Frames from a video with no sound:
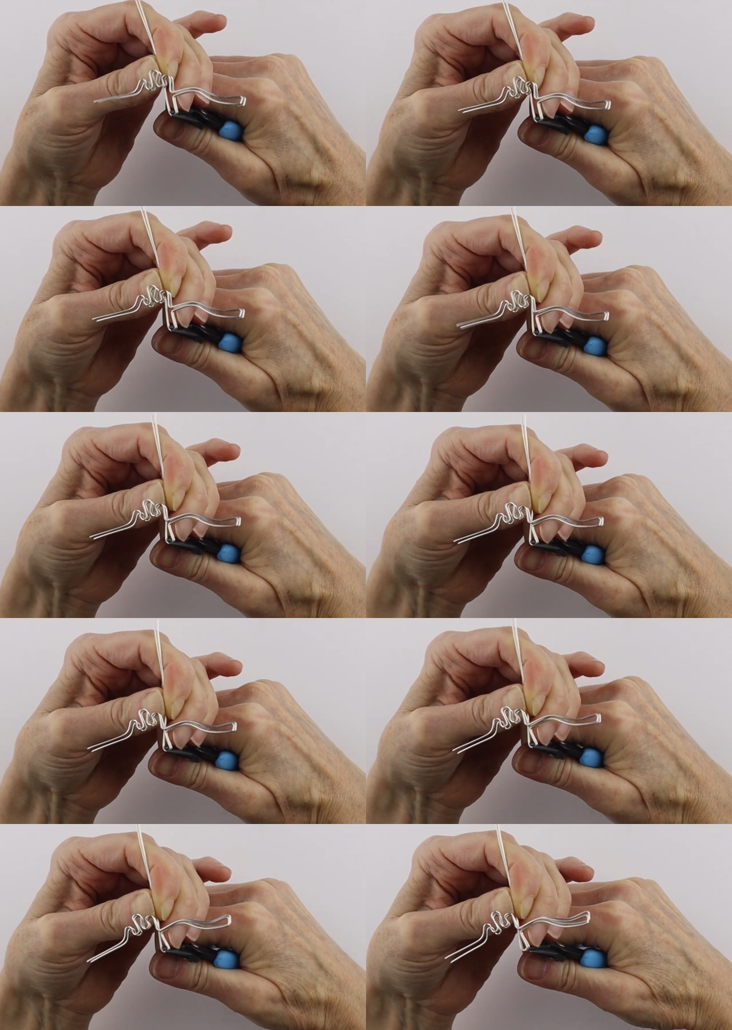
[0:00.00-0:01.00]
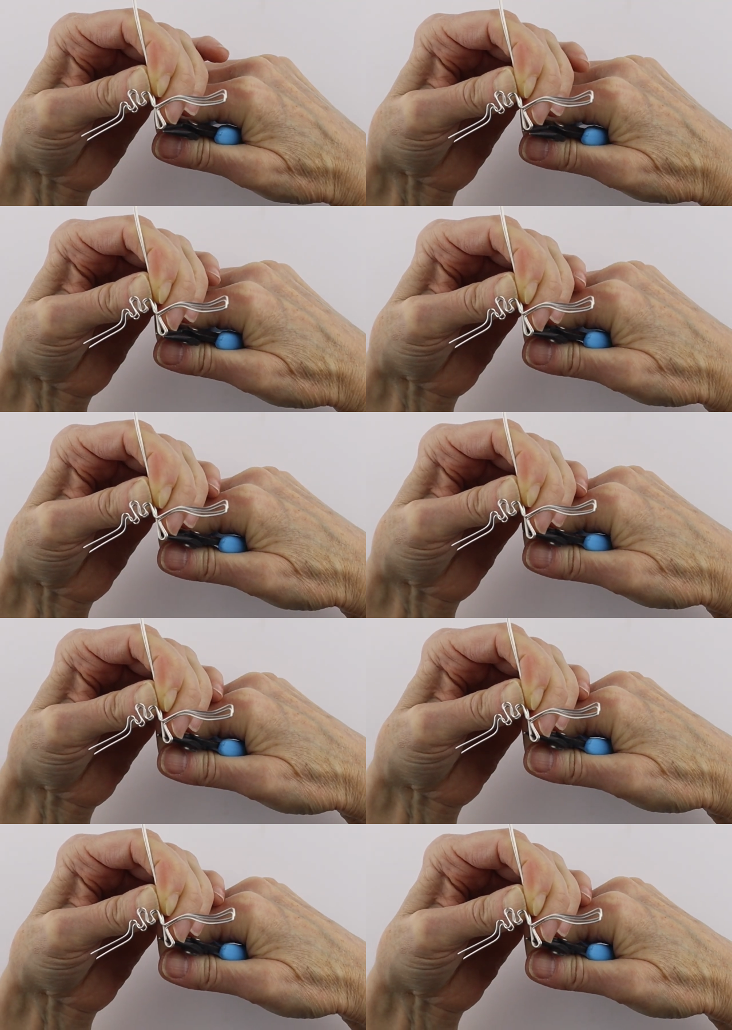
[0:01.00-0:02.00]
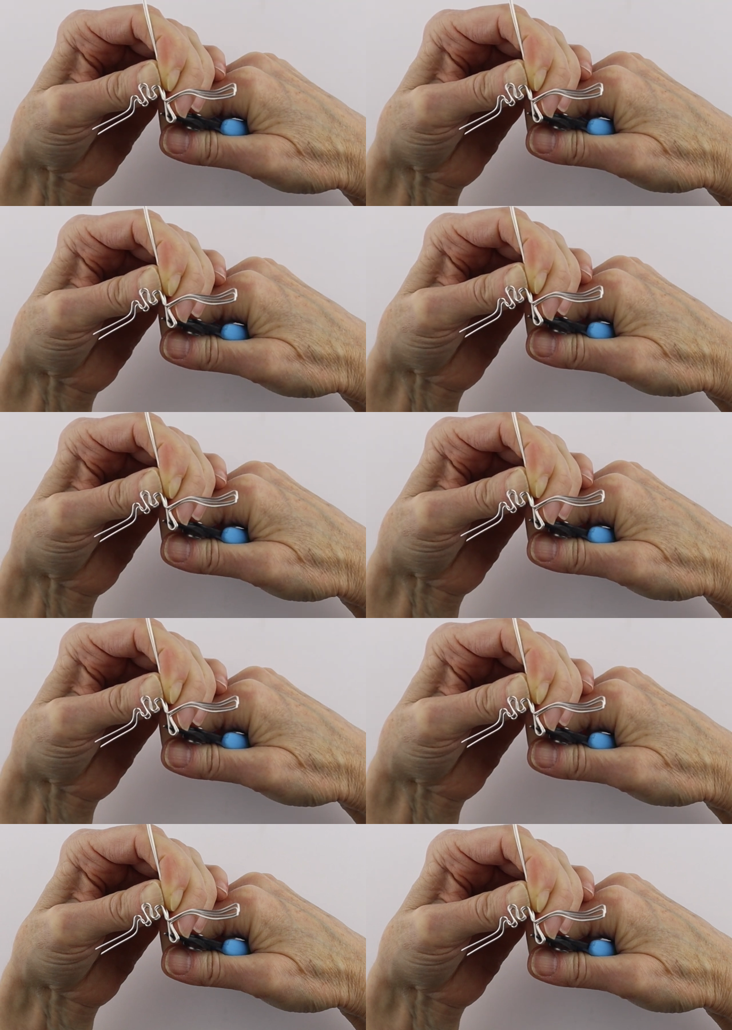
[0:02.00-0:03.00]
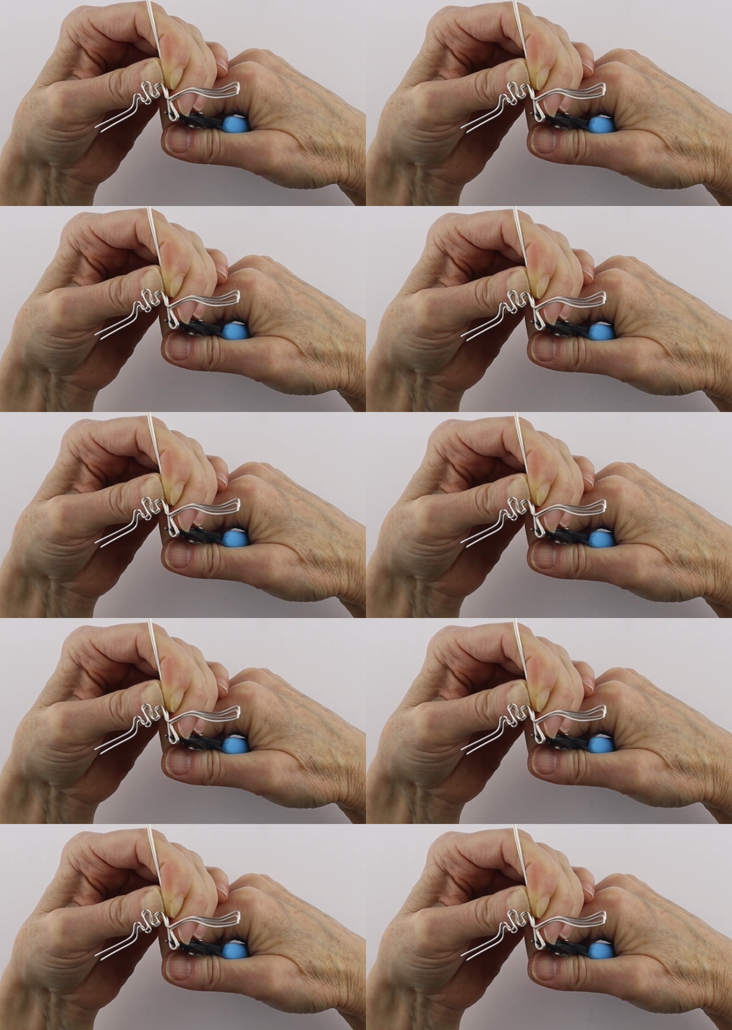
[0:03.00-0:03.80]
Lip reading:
[unreadable: no face in view]